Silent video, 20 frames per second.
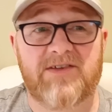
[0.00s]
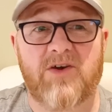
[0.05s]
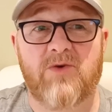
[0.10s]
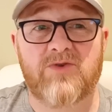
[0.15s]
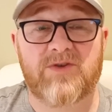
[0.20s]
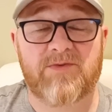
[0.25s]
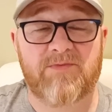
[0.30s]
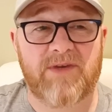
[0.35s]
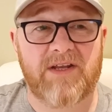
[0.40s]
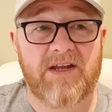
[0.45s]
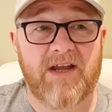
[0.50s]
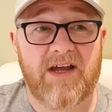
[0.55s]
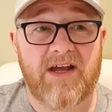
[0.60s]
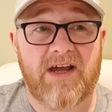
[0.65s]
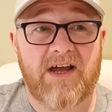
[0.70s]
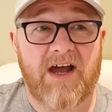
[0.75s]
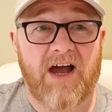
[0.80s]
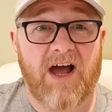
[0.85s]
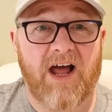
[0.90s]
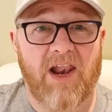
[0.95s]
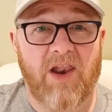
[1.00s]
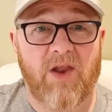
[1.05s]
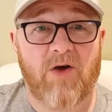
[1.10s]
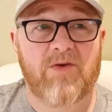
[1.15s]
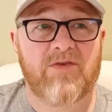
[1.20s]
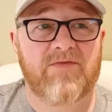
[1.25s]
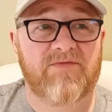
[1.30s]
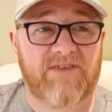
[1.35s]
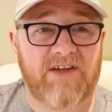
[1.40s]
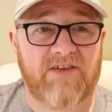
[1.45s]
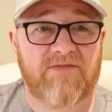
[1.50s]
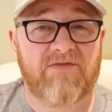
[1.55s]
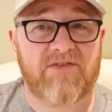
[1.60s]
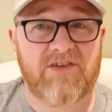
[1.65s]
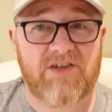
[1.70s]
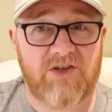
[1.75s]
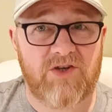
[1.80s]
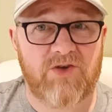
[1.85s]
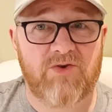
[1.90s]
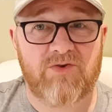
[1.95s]
There's also been a lot of
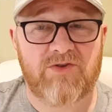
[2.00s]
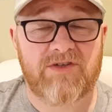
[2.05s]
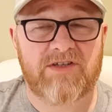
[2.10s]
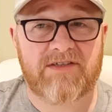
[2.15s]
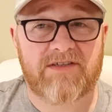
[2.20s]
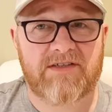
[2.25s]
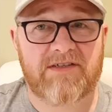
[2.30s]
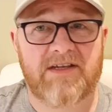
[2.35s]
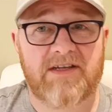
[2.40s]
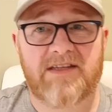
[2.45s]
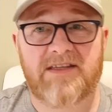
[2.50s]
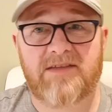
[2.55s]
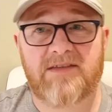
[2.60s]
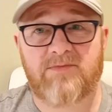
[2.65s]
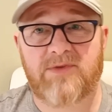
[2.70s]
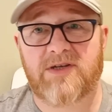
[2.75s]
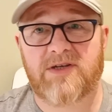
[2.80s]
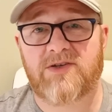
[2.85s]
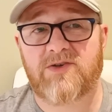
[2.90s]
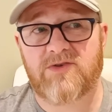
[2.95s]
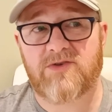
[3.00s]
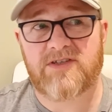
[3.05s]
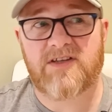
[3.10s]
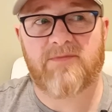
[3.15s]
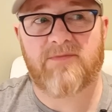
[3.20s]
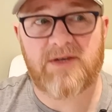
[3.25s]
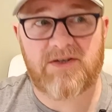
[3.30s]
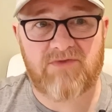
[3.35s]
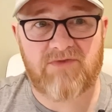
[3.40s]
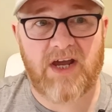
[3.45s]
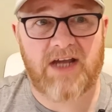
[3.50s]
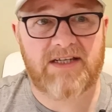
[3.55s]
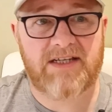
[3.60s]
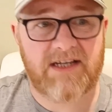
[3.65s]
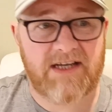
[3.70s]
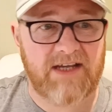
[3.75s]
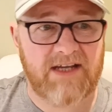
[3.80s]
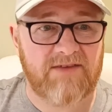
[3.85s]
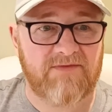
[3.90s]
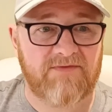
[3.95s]
different news in the beer news, and I've been trying
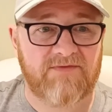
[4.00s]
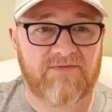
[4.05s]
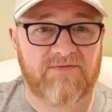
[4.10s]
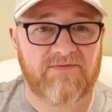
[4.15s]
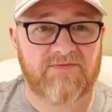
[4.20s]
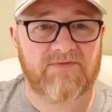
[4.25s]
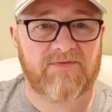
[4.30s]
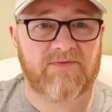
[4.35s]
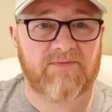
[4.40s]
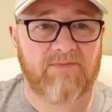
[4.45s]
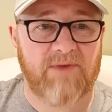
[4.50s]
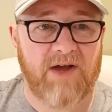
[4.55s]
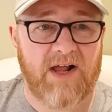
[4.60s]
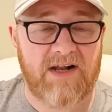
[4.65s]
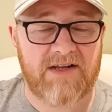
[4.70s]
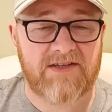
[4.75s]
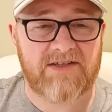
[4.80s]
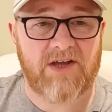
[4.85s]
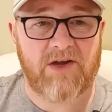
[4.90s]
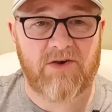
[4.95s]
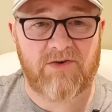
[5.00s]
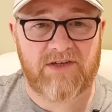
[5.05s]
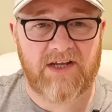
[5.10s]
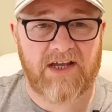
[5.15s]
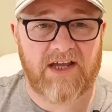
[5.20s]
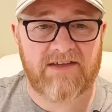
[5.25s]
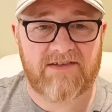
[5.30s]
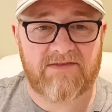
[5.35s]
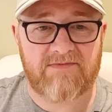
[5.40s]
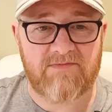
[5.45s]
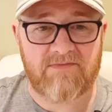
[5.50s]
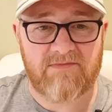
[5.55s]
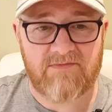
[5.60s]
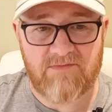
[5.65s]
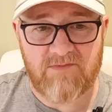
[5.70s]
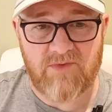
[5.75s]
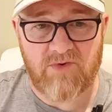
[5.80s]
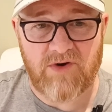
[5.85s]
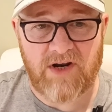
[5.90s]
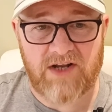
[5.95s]
to kind of balance it out to get
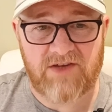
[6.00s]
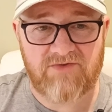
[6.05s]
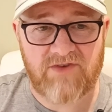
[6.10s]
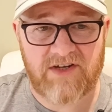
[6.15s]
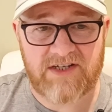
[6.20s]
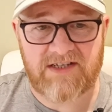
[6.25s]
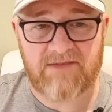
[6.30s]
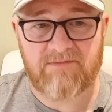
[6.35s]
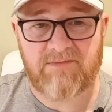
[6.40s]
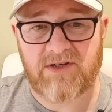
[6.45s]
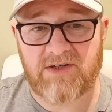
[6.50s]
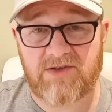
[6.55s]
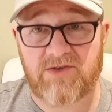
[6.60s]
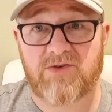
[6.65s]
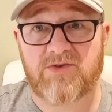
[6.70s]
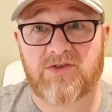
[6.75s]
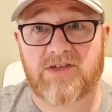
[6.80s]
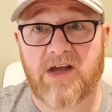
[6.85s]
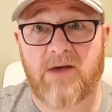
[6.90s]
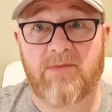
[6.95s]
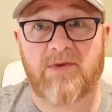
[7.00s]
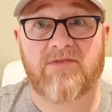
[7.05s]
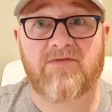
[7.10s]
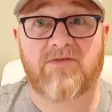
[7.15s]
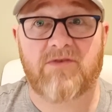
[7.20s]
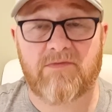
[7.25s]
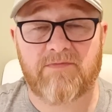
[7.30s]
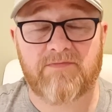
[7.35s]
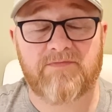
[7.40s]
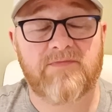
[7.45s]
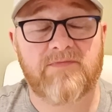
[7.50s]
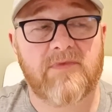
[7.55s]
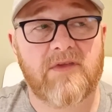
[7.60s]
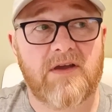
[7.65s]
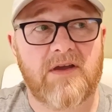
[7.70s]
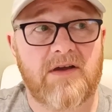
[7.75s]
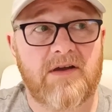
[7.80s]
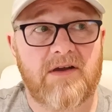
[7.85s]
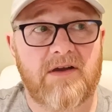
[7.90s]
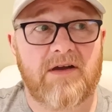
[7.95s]
some more interesting beer news coming from
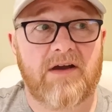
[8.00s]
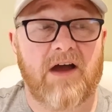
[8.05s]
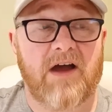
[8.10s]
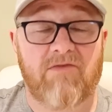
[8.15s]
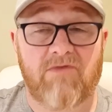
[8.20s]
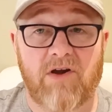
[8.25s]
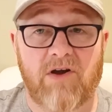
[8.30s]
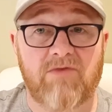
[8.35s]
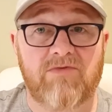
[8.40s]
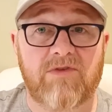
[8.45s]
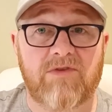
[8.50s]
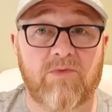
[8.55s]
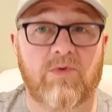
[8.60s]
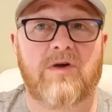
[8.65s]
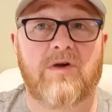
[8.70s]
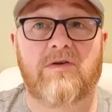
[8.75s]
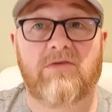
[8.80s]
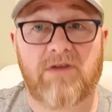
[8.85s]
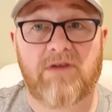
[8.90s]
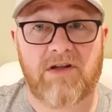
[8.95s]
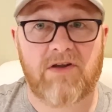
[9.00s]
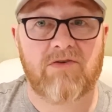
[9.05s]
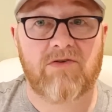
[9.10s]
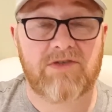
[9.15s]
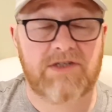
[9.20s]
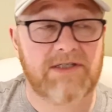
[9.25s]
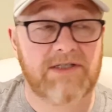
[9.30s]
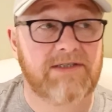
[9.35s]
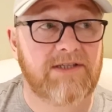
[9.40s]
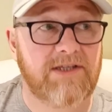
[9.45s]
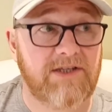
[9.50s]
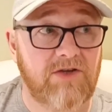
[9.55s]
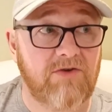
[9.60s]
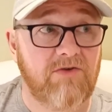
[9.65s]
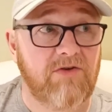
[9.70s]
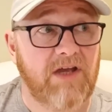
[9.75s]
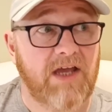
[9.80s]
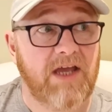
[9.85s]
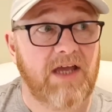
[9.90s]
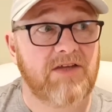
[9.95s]
around the world and not just
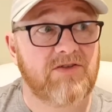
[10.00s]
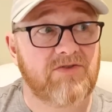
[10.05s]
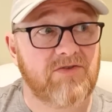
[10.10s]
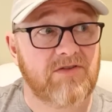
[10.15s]
the UK.